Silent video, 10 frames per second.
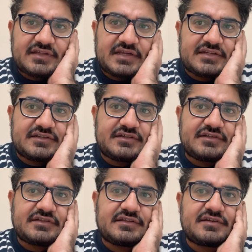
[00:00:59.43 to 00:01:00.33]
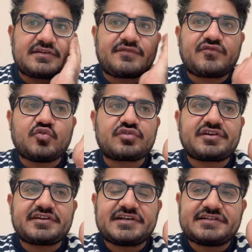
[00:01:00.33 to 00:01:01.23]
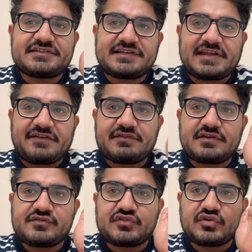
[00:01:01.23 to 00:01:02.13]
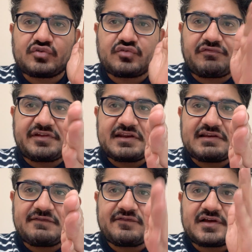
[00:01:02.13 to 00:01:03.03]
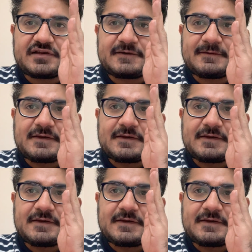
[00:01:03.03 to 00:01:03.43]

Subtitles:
and there are 4 grades: never, 0, rarely 1,